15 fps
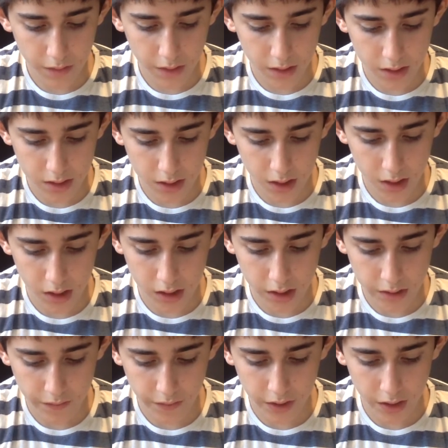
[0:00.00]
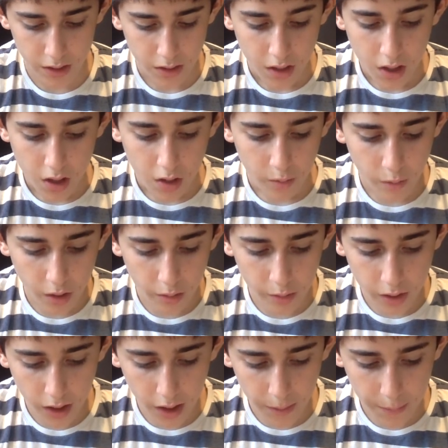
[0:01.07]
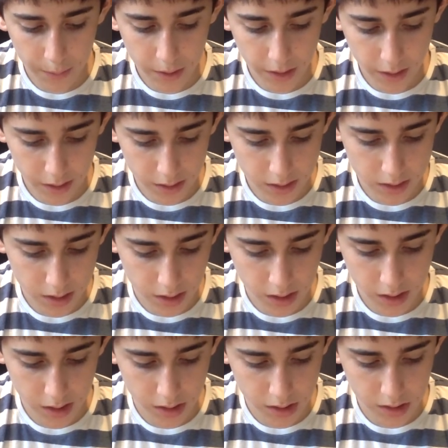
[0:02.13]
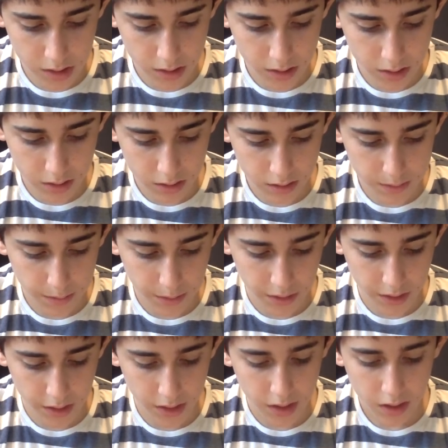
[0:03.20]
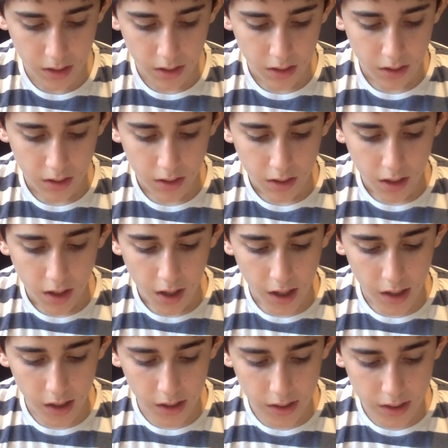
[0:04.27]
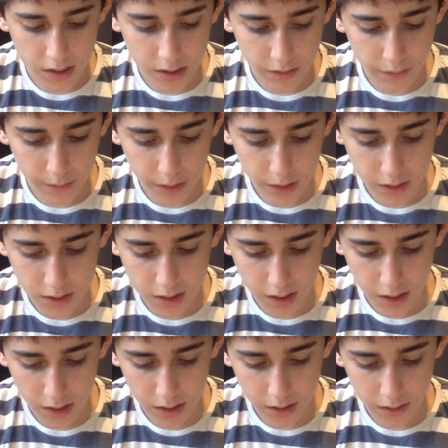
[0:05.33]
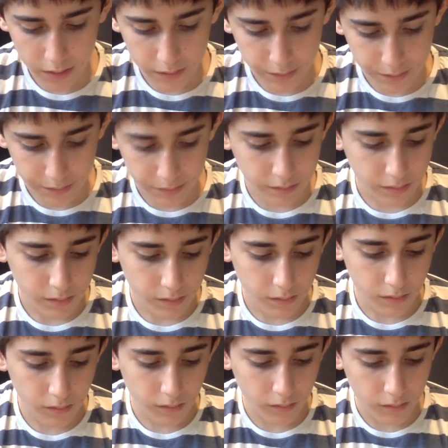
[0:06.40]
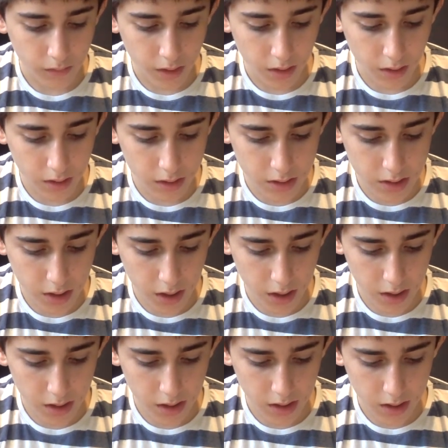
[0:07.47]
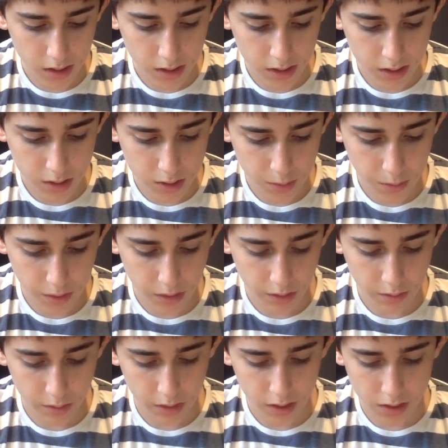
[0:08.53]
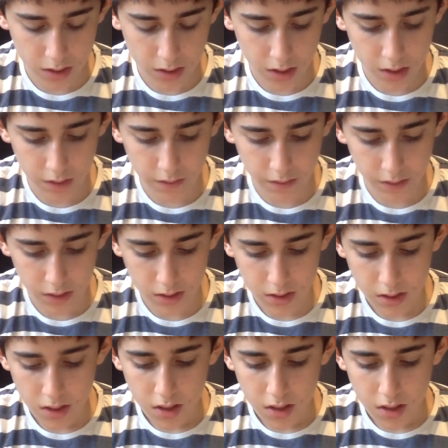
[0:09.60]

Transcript: at the Saddic's feet. What will happen at the sea? Gershon pleaded. At least give me a sign. The Sadiq spoke with a steady voice.